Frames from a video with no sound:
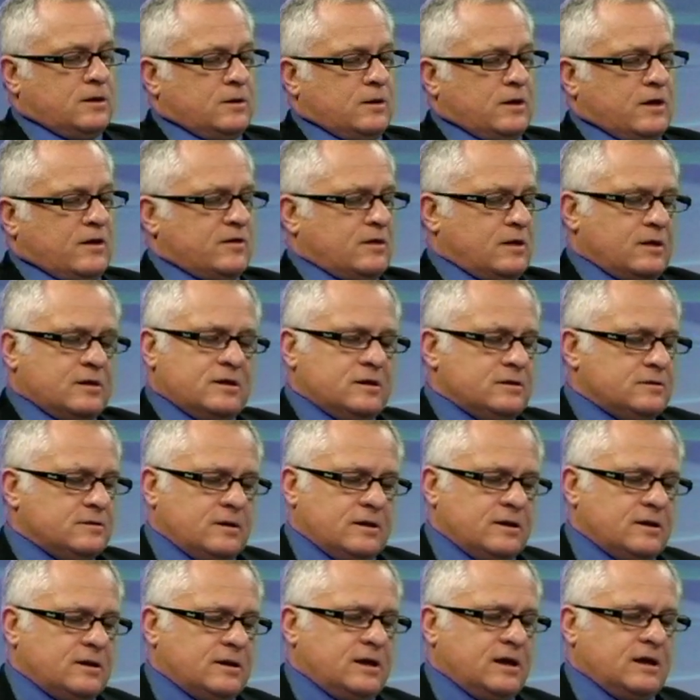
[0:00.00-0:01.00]
it, it, and
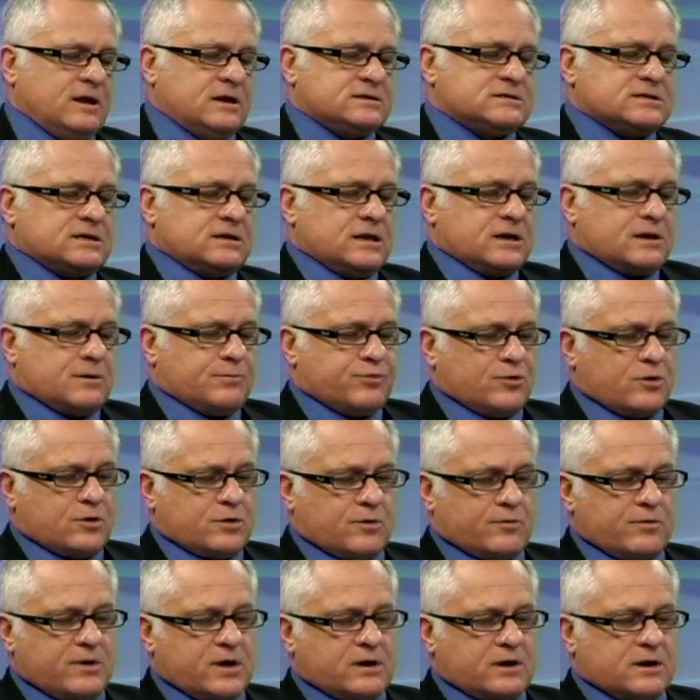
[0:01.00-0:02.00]
again, I sound like a
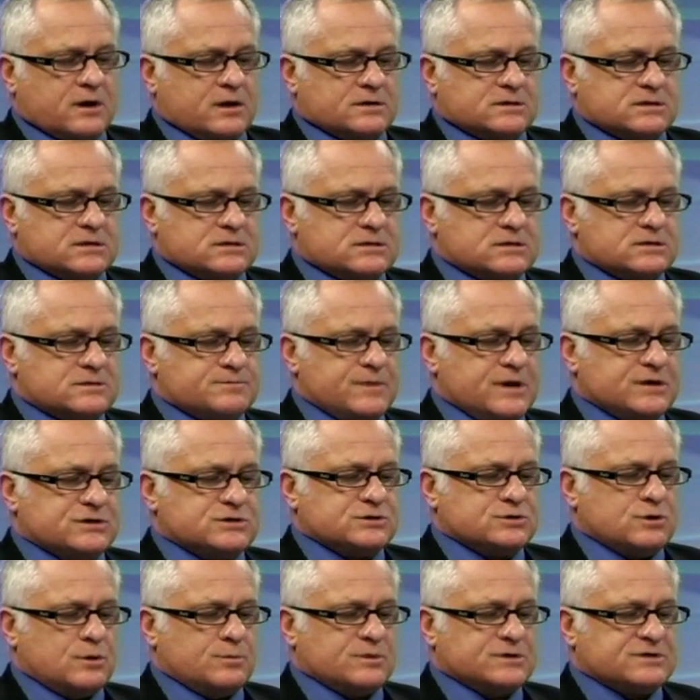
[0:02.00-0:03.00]
broken record because this is
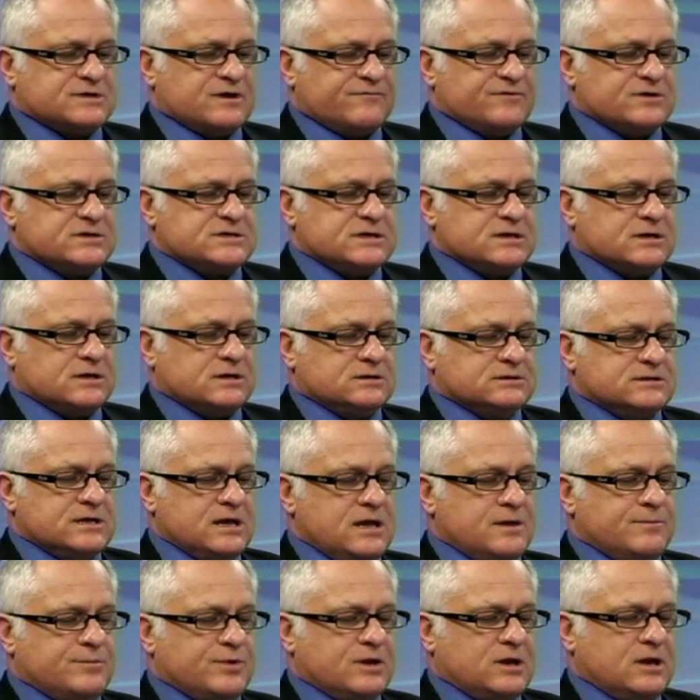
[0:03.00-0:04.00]
mentioned almost every single
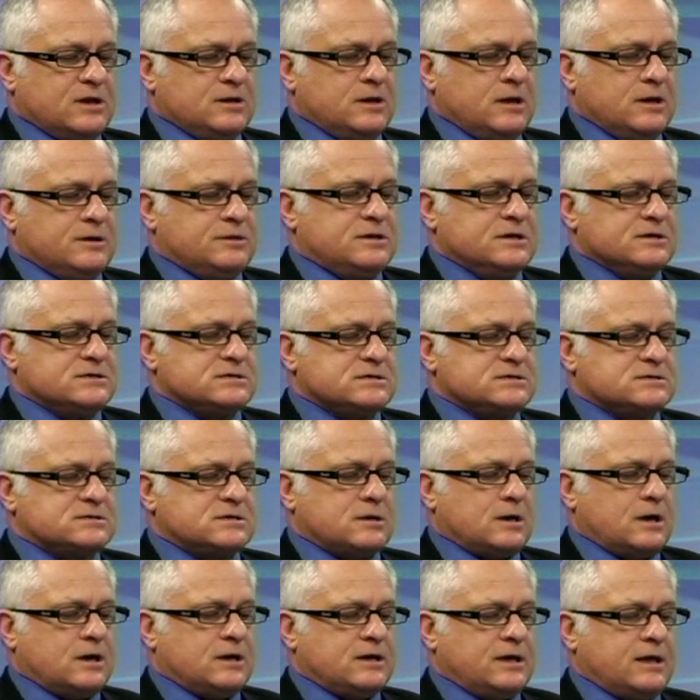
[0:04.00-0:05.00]
day, but this is
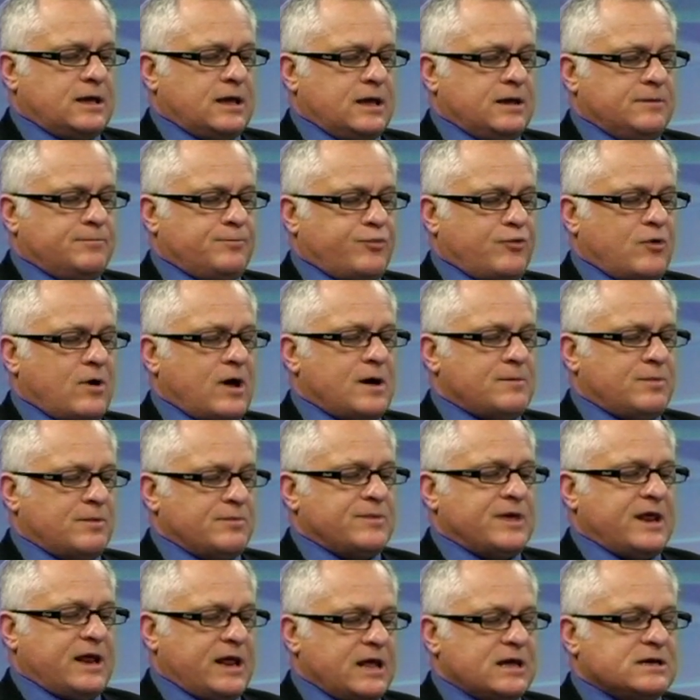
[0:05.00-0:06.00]
a, a, problem
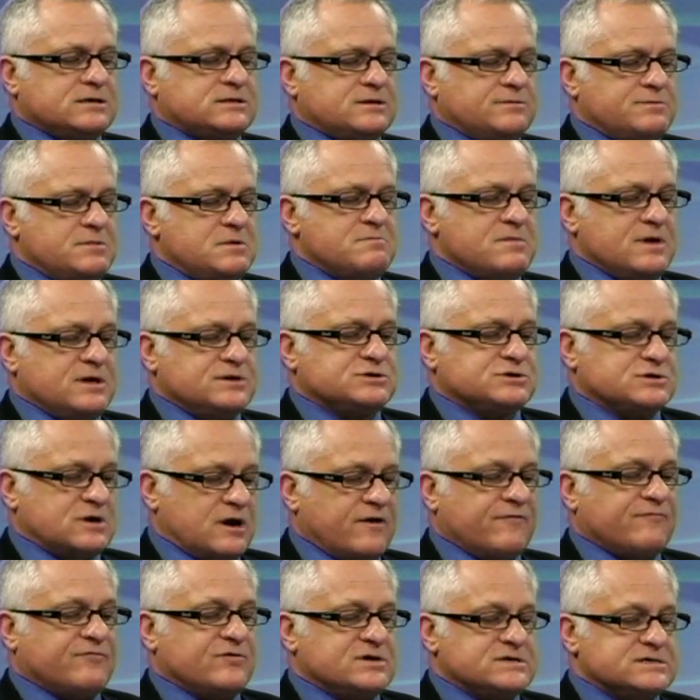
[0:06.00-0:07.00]
that has to be mentioned
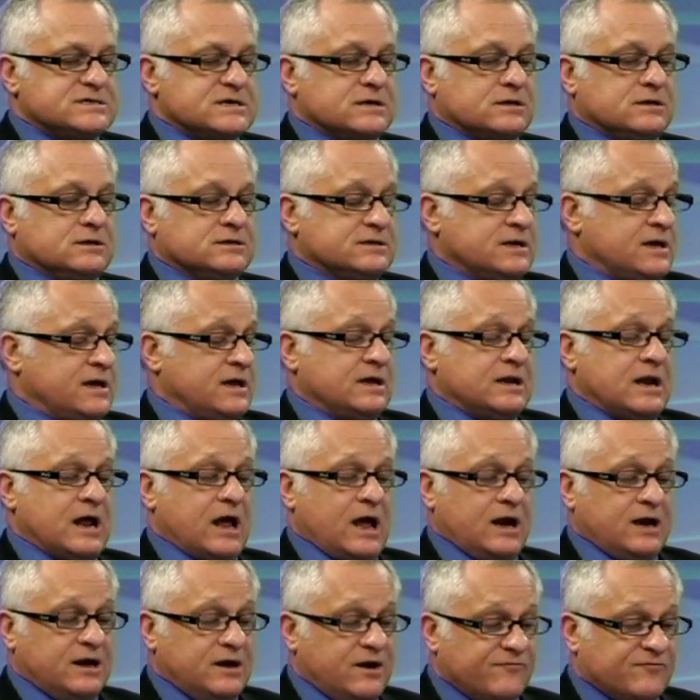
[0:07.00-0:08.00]
every single day. And
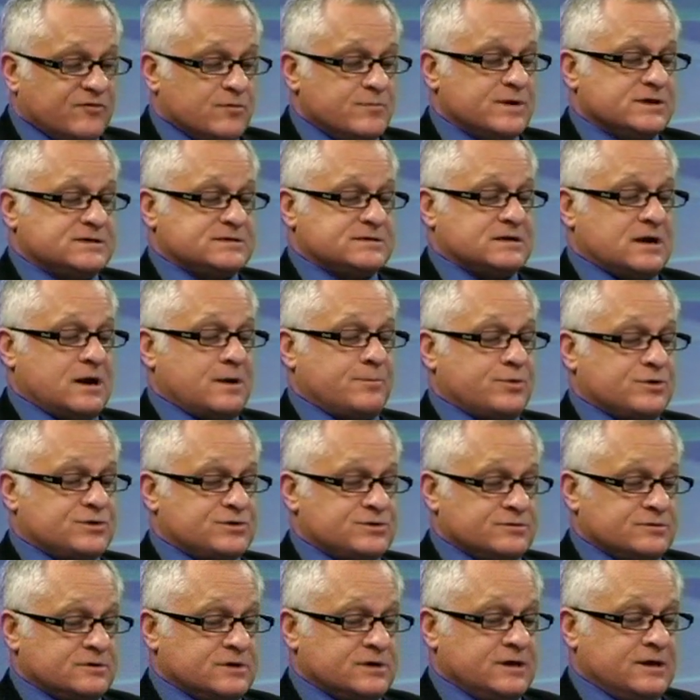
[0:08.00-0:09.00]
I never miss an
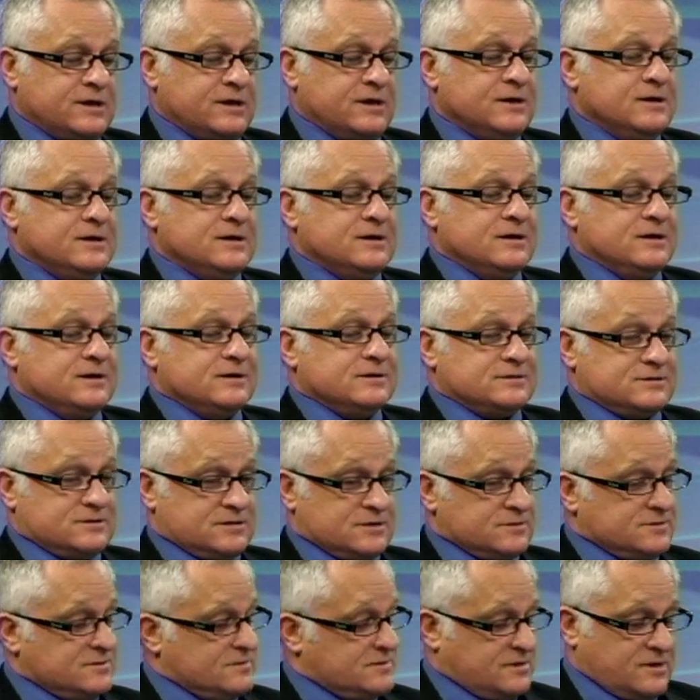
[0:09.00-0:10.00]
opportunity
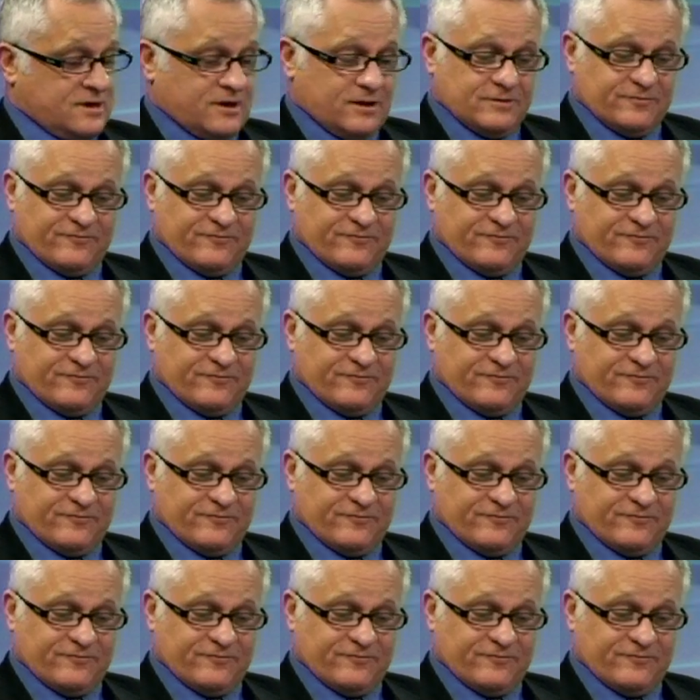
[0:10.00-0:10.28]
to tell